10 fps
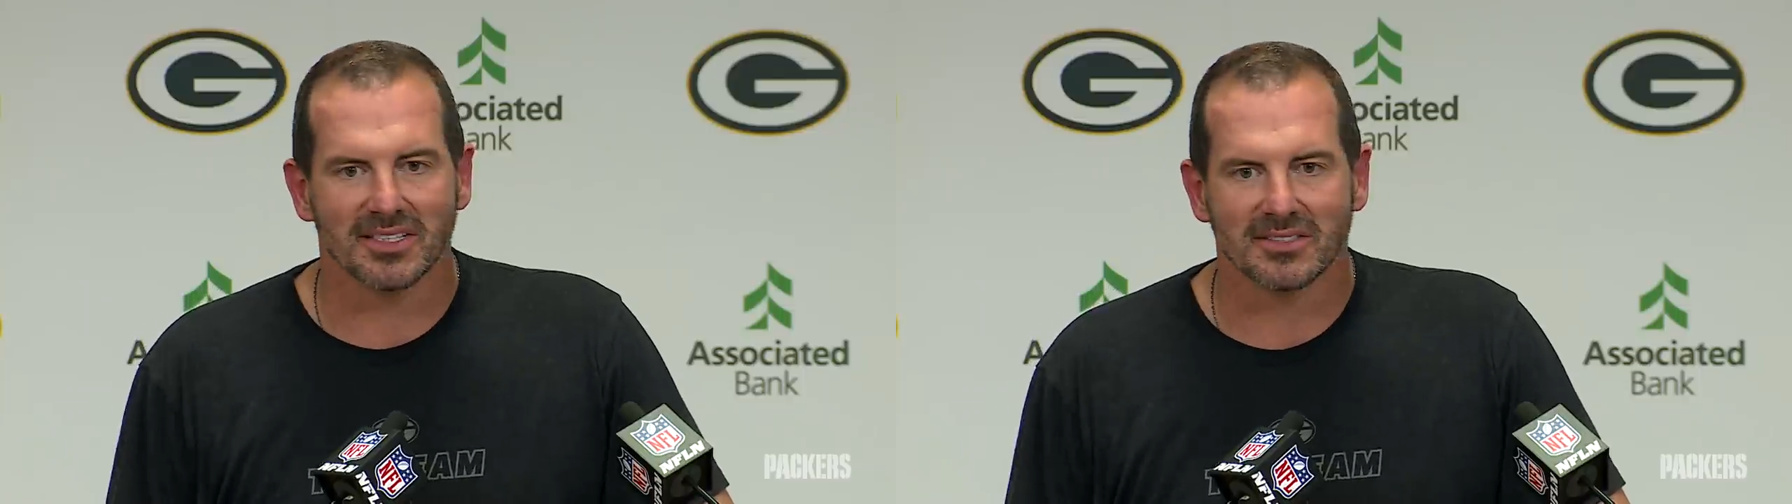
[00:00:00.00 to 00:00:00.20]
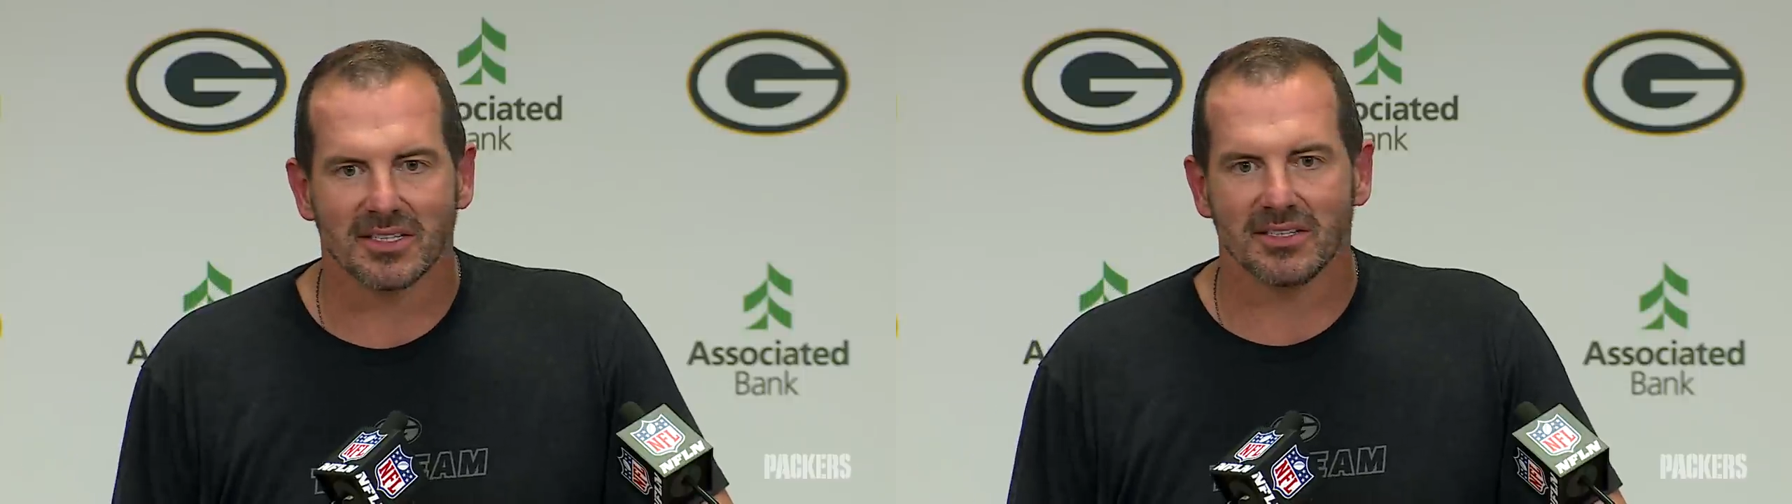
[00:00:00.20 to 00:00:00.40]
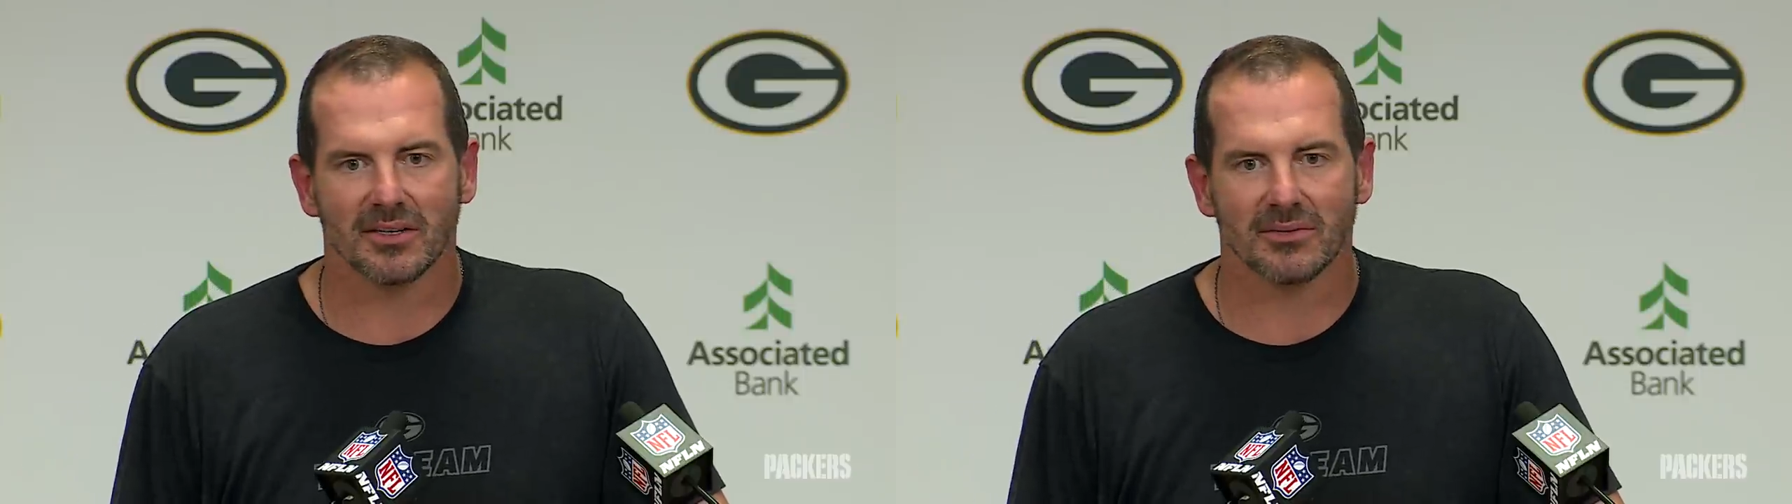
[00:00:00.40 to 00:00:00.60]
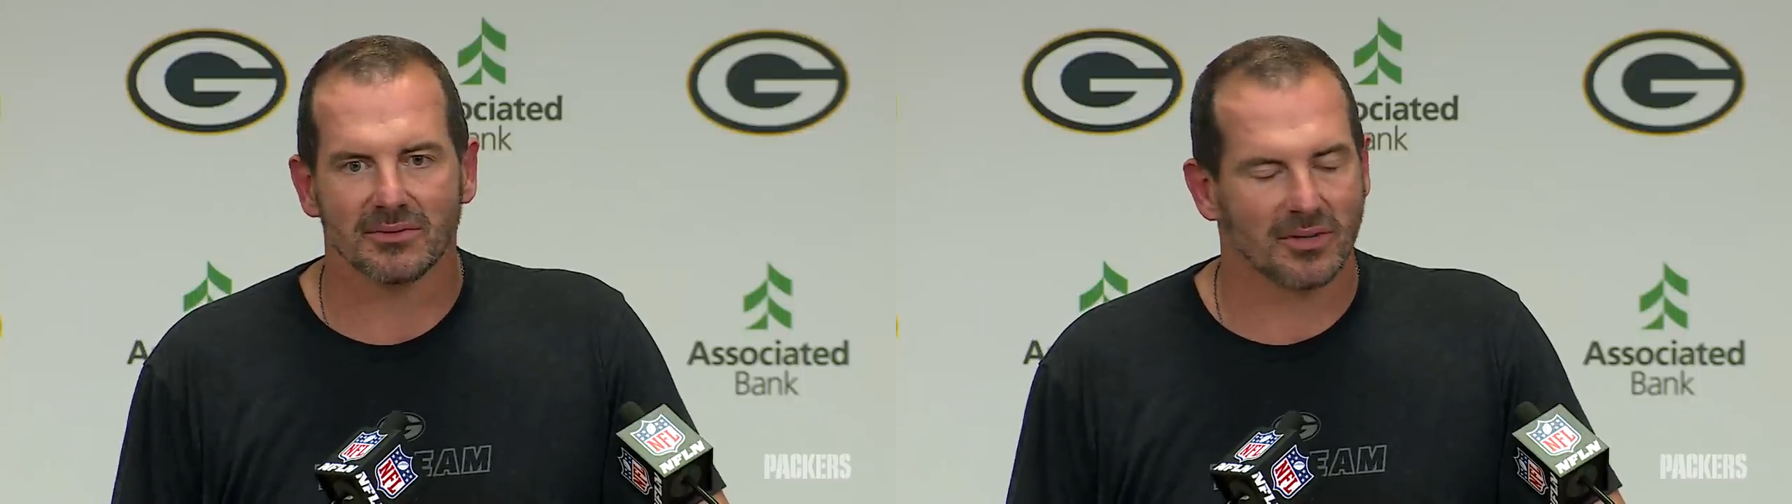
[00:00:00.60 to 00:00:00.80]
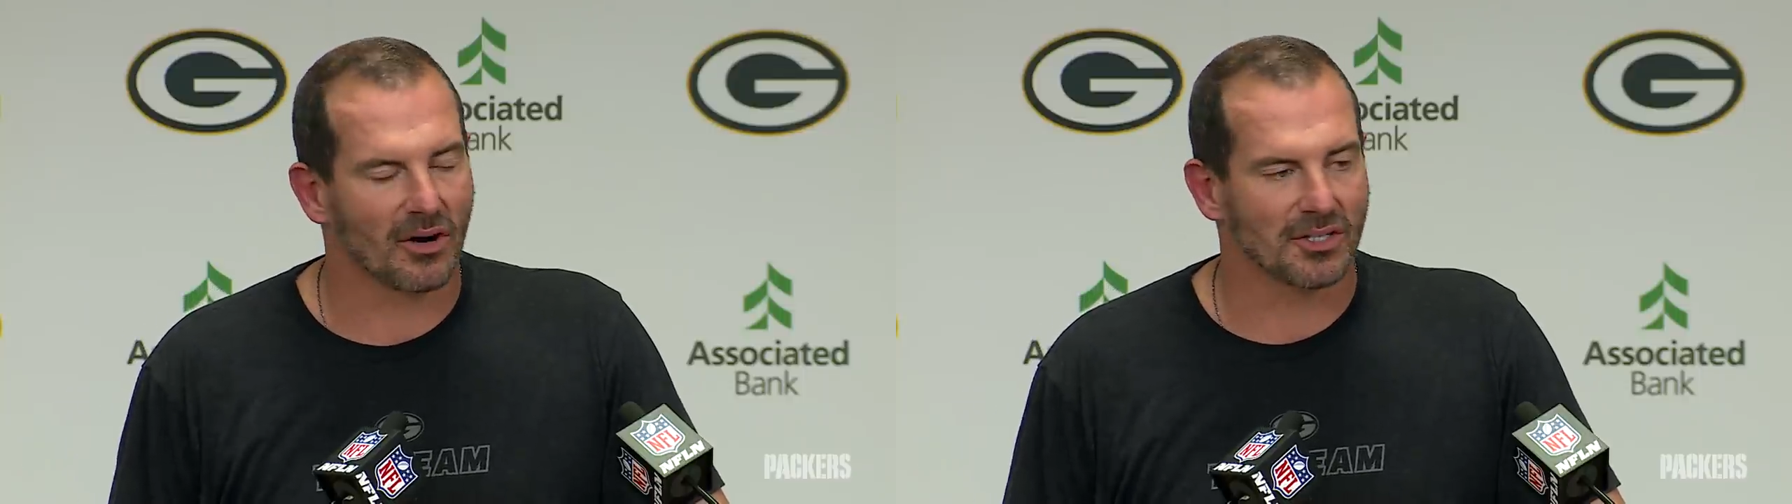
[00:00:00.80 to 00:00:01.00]
I said, you know,
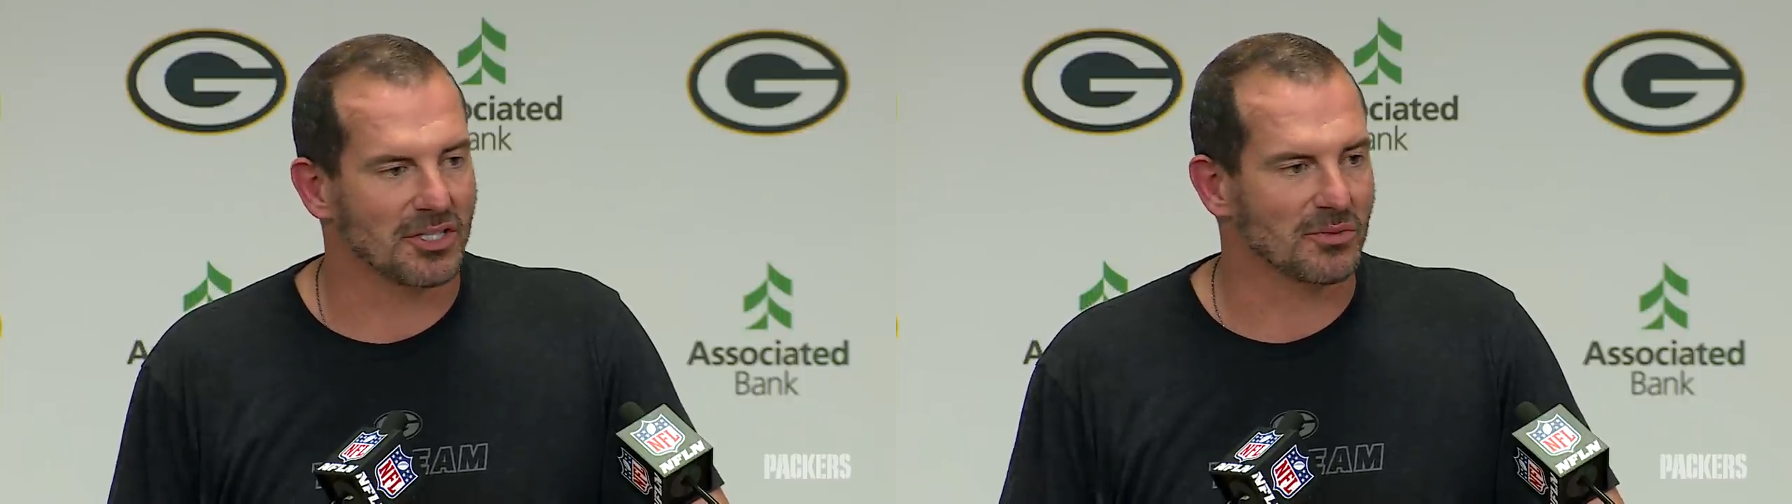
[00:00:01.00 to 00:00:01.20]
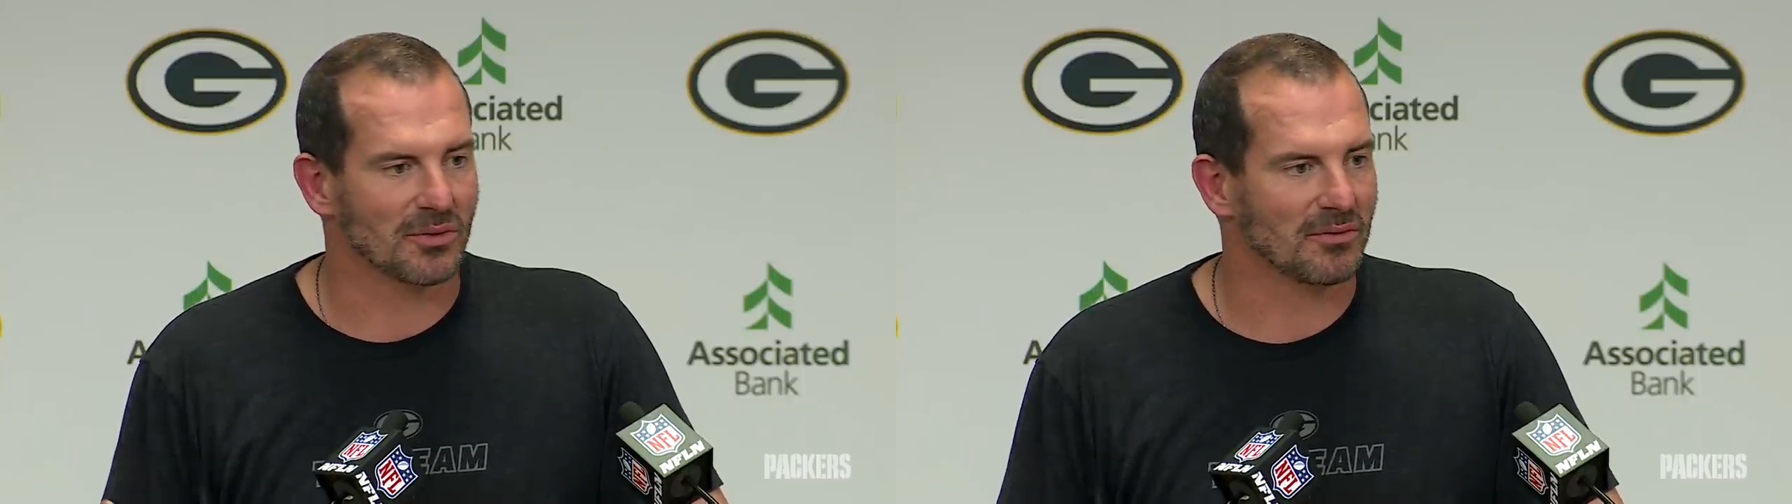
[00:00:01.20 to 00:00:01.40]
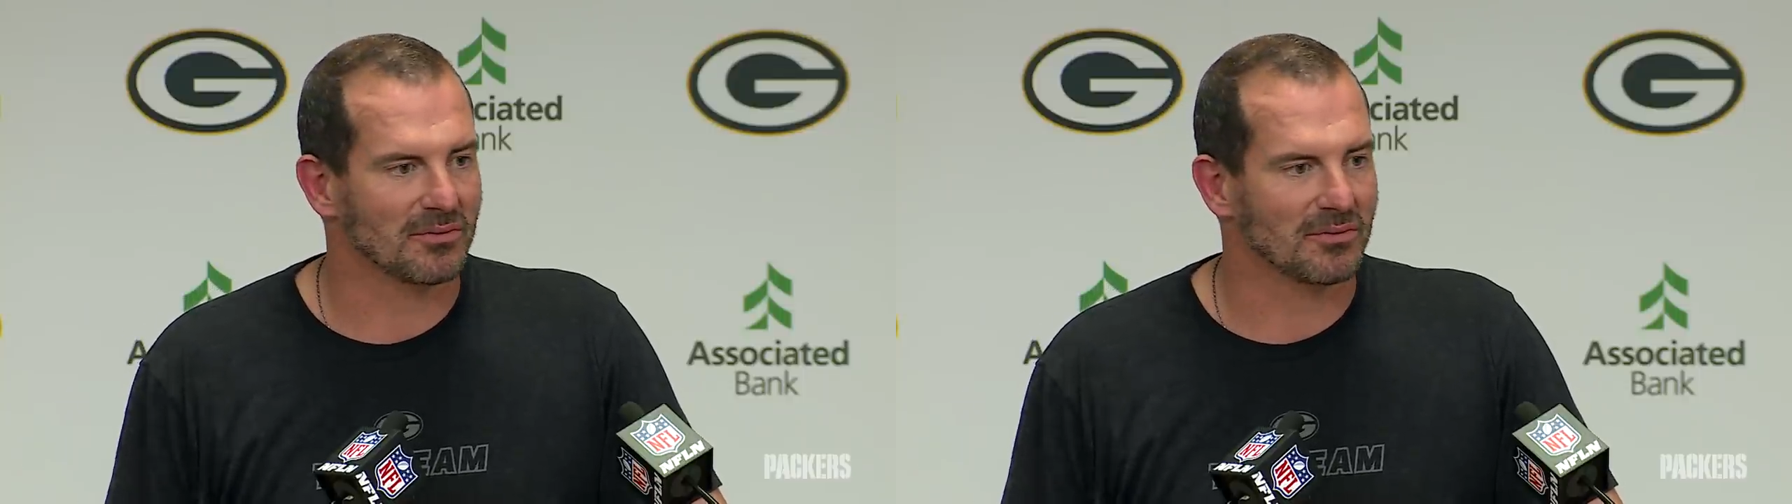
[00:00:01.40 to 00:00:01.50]
RG's one of